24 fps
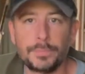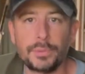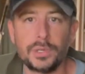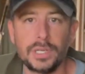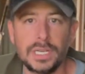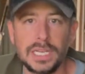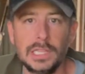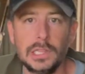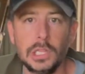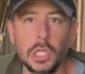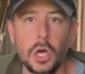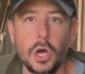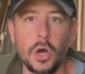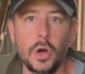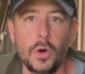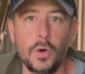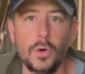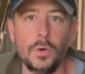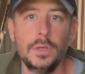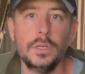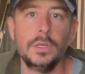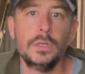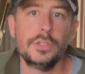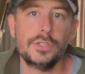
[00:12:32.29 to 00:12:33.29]
it pretty
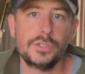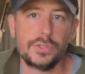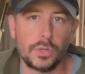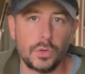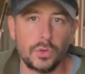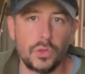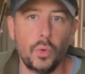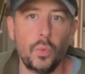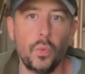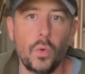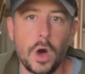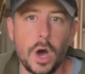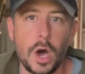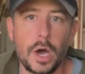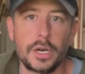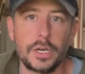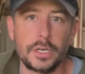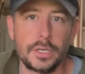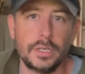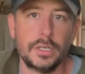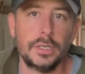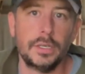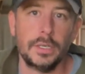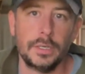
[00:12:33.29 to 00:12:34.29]
low so the
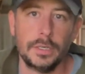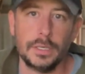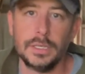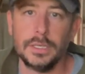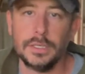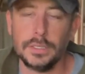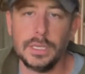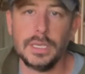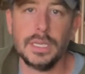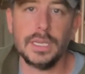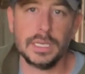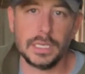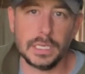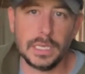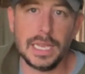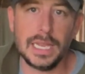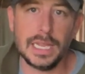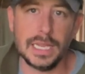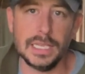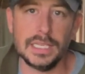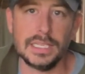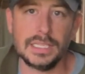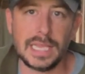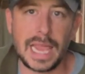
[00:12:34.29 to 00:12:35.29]
water
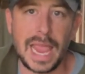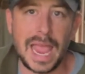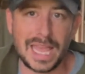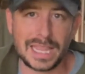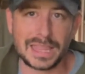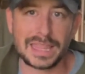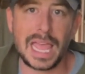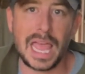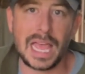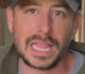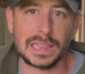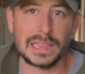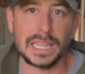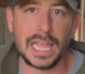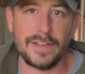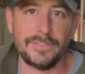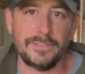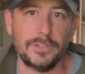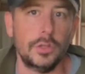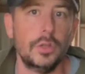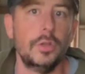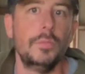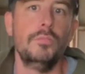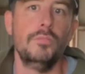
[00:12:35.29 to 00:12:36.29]
is at that
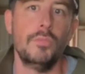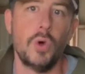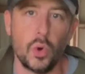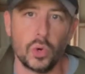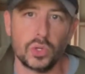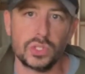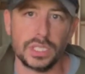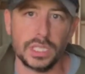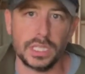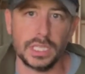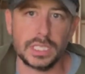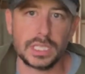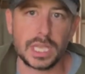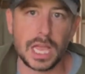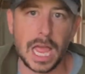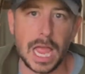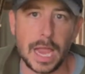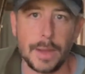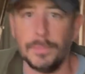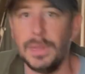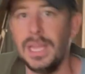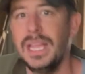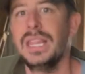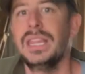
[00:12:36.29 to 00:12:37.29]
level most of the
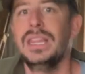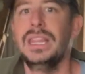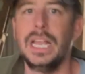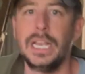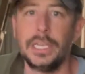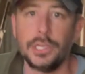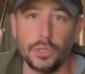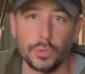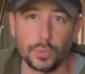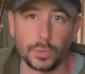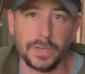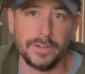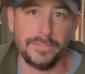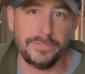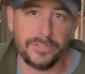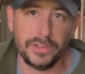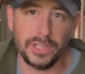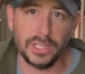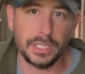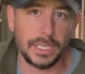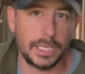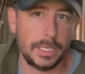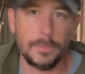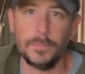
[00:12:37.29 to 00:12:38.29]
time. Then you
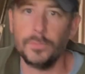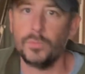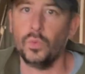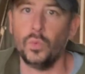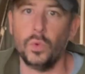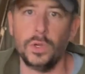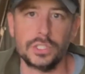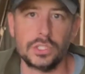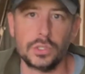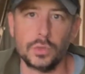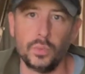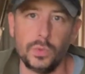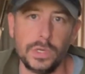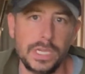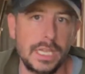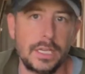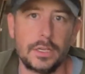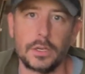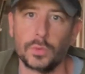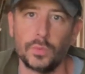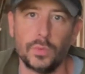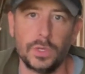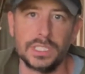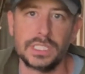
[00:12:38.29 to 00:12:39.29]
refill it once a
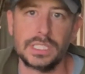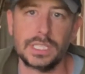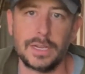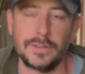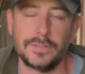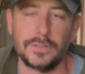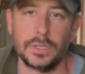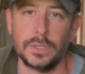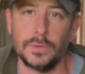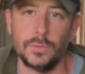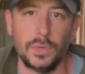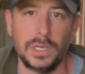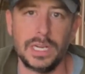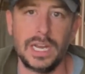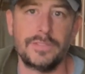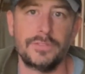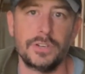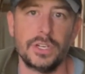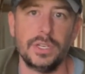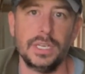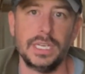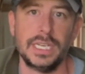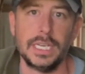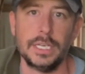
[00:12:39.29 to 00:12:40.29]
week or
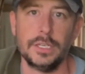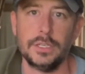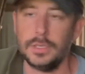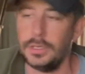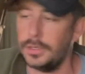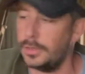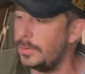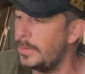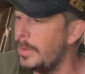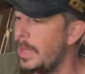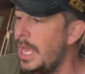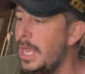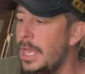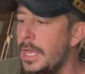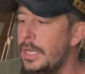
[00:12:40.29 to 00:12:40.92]
whenever you need to.